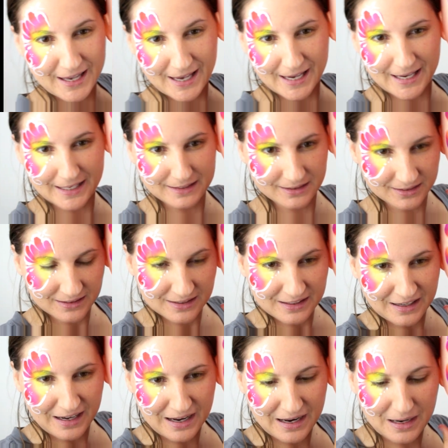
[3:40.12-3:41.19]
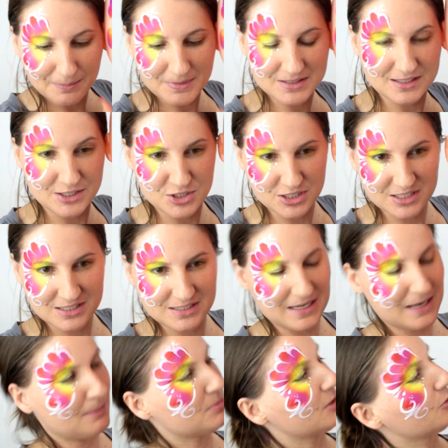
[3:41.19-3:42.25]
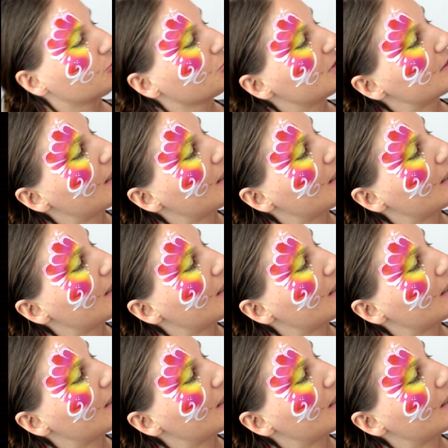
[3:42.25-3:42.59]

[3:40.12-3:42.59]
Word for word: head is I just stamped it 3